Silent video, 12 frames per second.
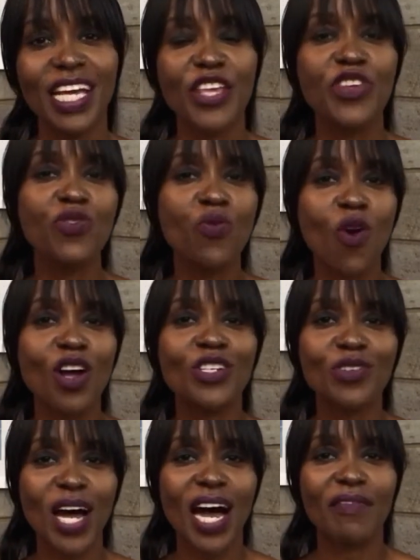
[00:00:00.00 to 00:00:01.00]
you want
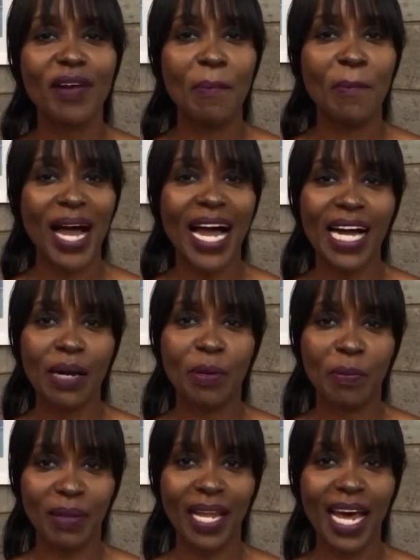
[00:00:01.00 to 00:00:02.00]
to have a
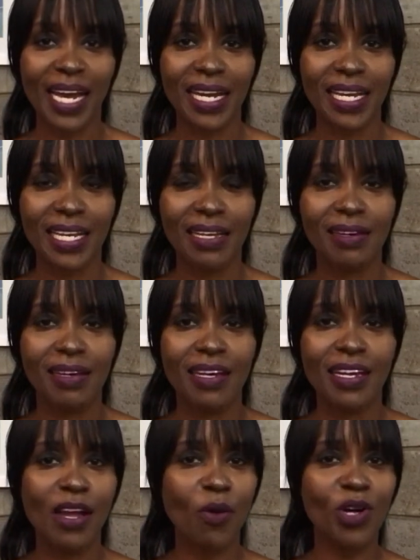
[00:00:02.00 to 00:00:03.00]
backup plan.
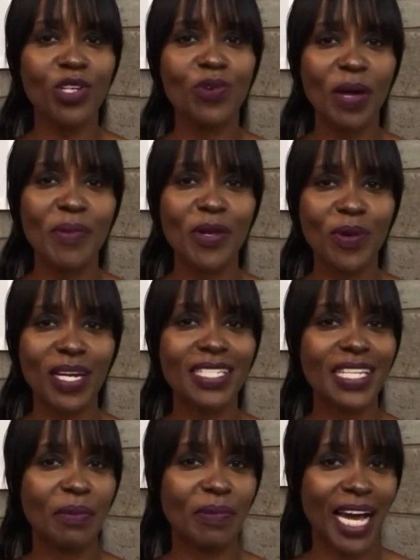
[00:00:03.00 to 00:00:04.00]
Now, what do I mean when I
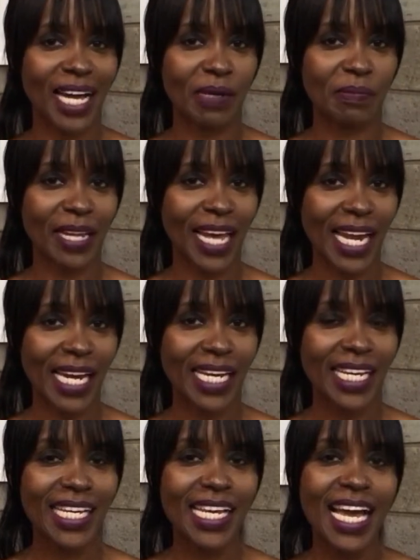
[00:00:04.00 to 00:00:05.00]
say a backup plan?
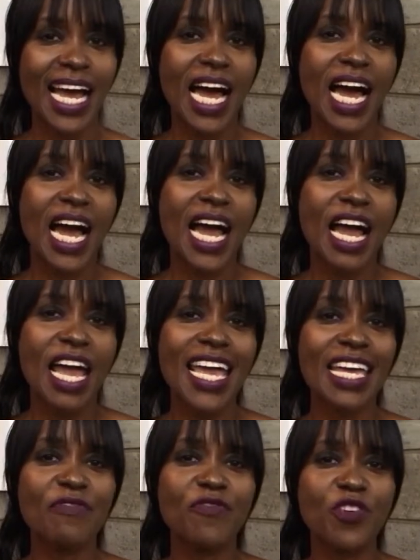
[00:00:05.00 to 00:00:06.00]

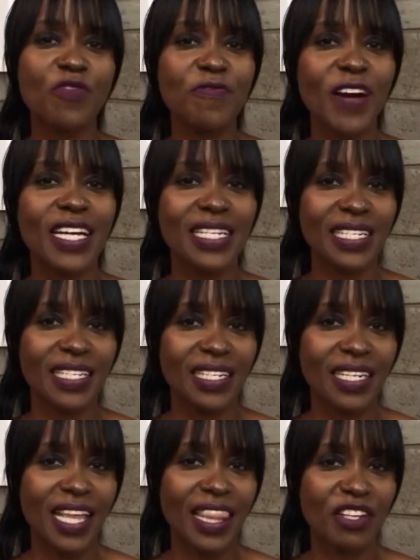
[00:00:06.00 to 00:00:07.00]
If you're
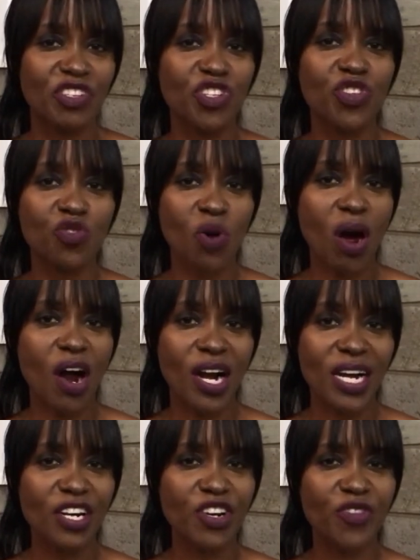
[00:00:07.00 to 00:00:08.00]
finding that you
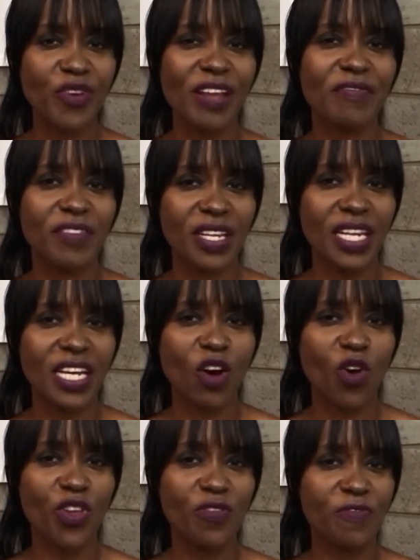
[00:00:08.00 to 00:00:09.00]
are craving,
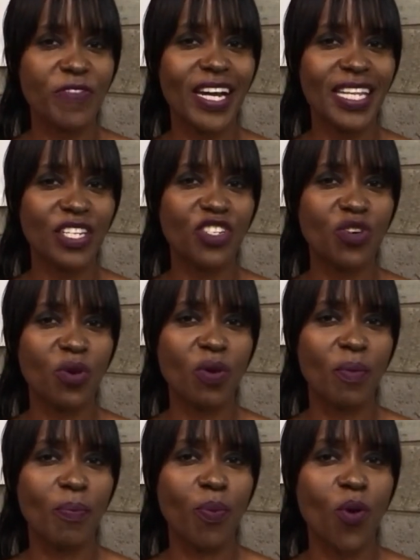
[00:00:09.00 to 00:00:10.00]
or you find that
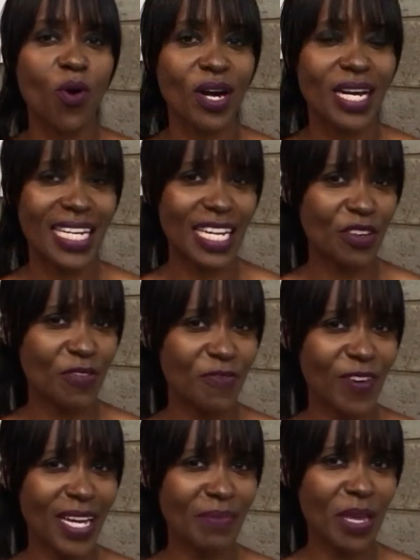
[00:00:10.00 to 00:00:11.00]
you're bored, and you
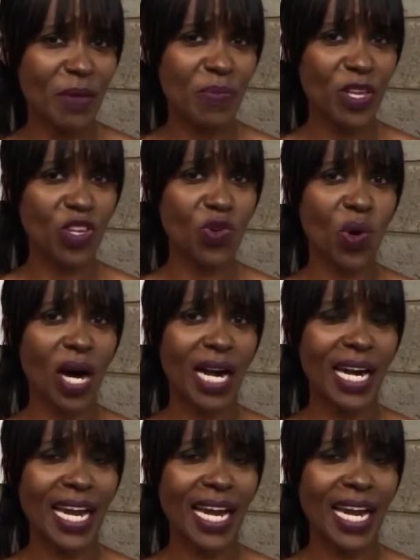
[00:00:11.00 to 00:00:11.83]
find maybe you